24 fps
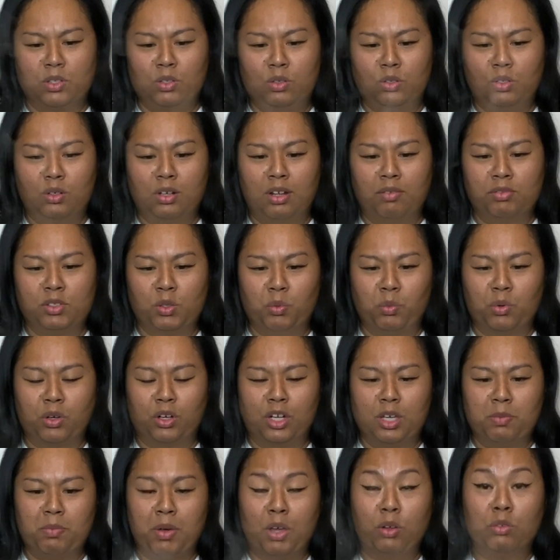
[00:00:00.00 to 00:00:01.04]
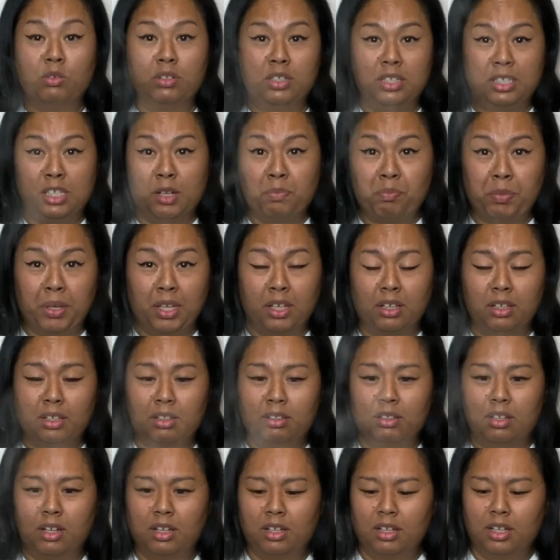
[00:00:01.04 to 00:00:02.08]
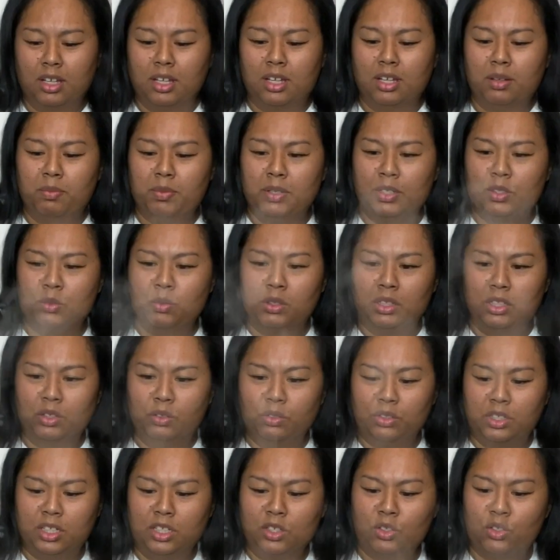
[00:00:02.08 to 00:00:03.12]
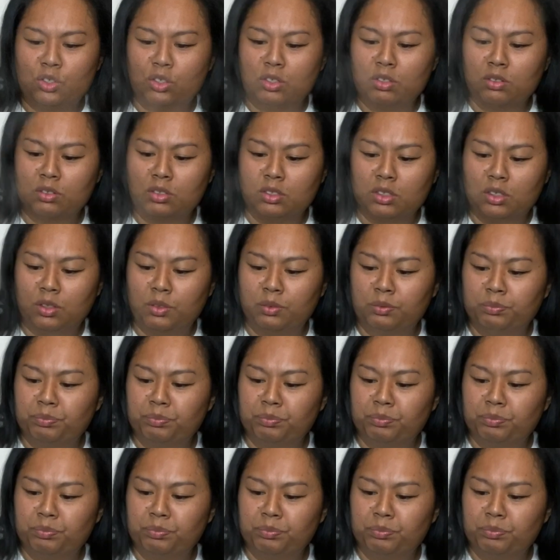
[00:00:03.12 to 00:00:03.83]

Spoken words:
so you don't have to worry about dipping into a little dish. So